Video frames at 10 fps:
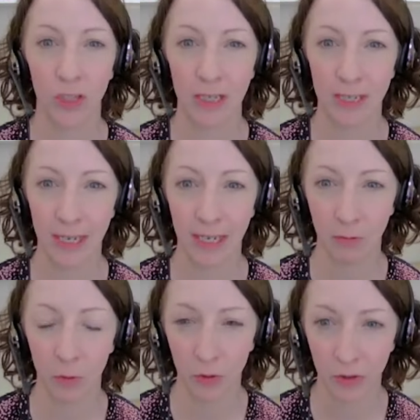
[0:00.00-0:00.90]

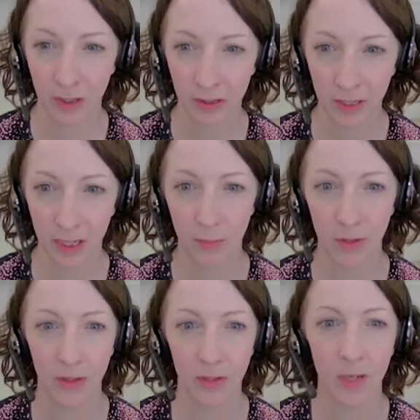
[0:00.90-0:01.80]
CDK4/6
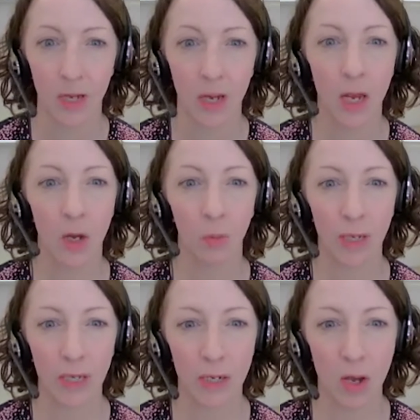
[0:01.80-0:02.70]
inhibitors,
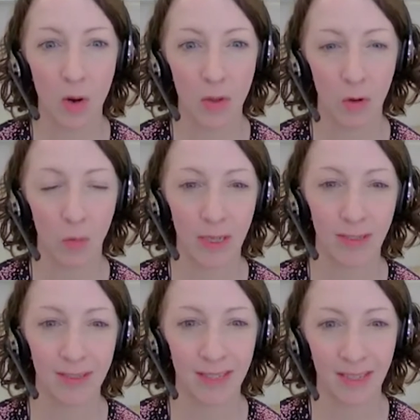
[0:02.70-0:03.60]
we know that we
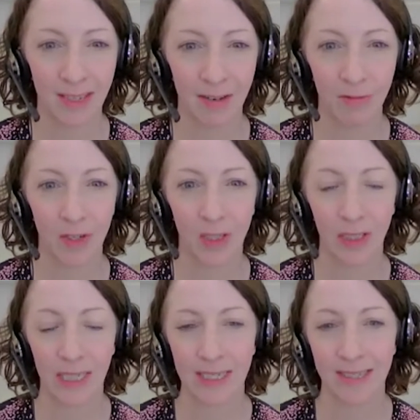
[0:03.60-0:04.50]
can
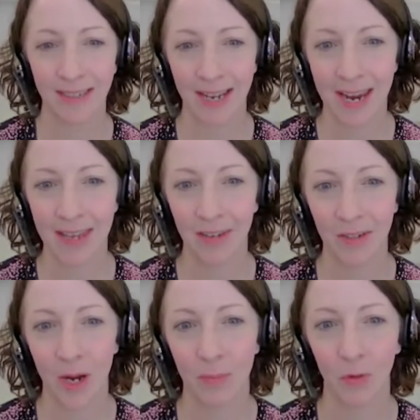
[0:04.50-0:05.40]
significantly delay the
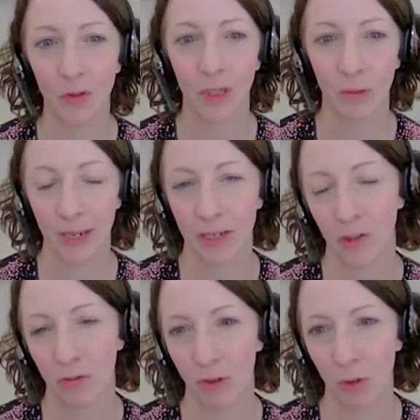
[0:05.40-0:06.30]
time until a
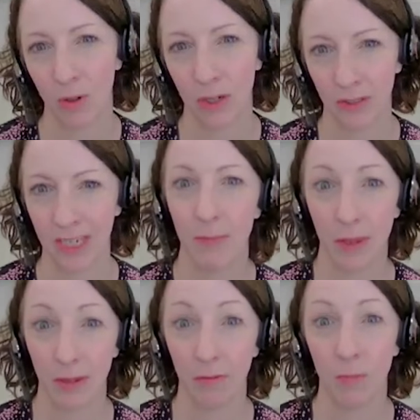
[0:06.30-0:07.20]
patient requires
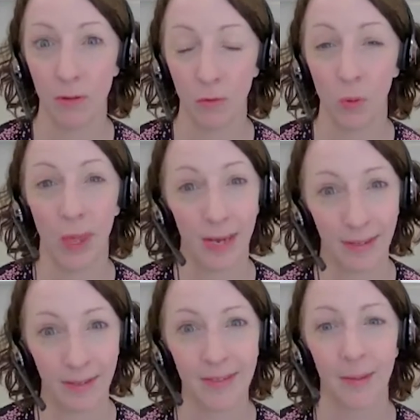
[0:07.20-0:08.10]
chemotherapy for their
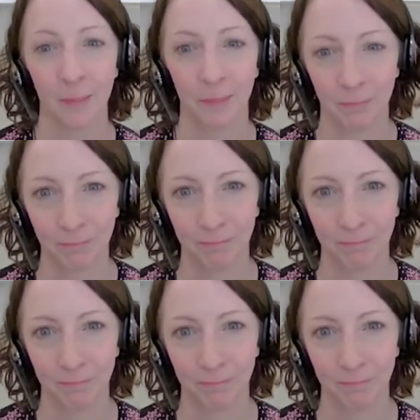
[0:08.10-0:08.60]
cancer.